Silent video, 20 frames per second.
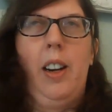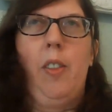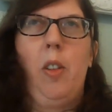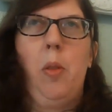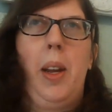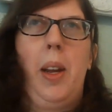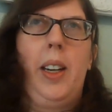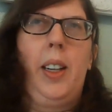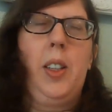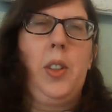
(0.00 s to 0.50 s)

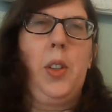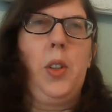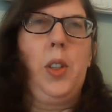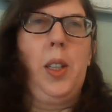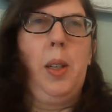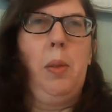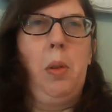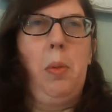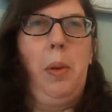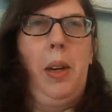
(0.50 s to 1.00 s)
everybody because there
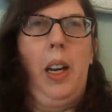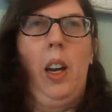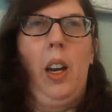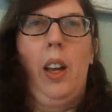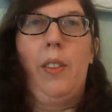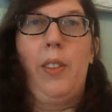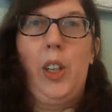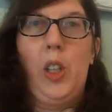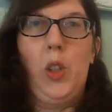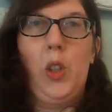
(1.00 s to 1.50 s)
seemed to be a
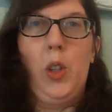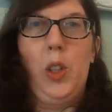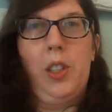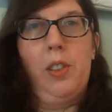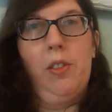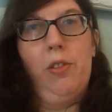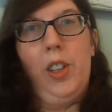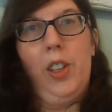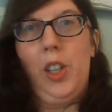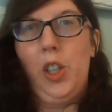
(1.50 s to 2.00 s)
lot of
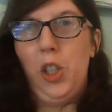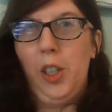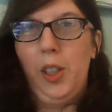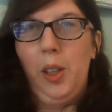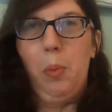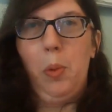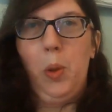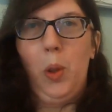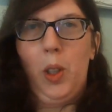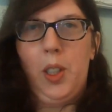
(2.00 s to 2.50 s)
interest in
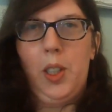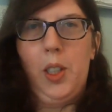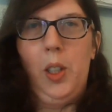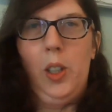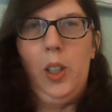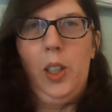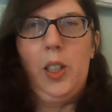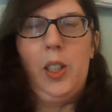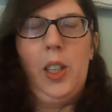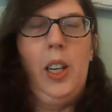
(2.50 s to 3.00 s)
finishing the book
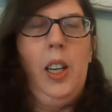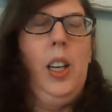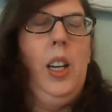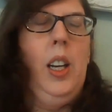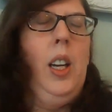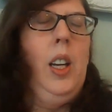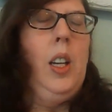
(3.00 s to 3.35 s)
series.